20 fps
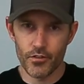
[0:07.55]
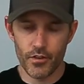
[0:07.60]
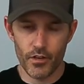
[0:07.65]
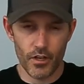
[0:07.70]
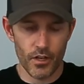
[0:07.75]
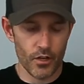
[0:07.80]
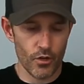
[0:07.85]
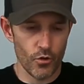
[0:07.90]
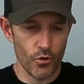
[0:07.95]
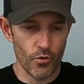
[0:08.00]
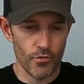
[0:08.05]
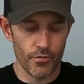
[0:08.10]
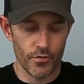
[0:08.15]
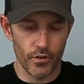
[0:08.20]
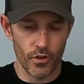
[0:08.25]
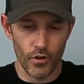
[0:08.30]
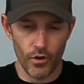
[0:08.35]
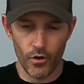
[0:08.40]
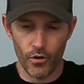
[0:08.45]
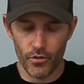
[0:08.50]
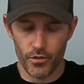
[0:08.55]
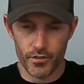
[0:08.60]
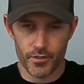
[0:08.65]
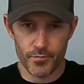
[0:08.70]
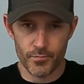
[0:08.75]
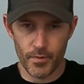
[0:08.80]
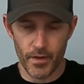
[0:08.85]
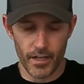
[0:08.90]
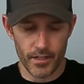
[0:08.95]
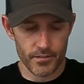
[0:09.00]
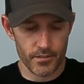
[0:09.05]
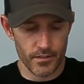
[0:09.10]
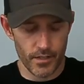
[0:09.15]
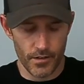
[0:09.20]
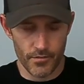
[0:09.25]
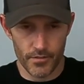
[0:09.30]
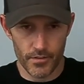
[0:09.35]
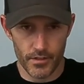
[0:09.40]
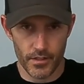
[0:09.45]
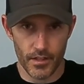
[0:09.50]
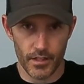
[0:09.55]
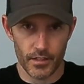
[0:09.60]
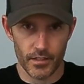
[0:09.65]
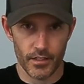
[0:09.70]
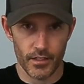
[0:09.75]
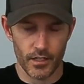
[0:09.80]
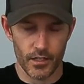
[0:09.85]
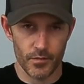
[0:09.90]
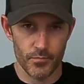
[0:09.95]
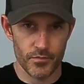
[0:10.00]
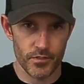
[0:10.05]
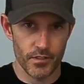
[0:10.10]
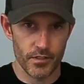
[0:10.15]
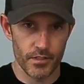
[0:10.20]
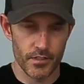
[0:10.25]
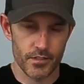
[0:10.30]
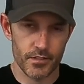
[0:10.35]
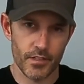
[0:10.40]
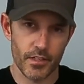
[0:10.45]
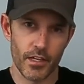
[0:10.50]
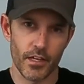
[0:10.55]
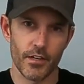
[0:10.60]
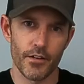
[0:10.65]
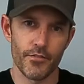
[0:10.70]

that I go over all the specs and everything that comes in this kit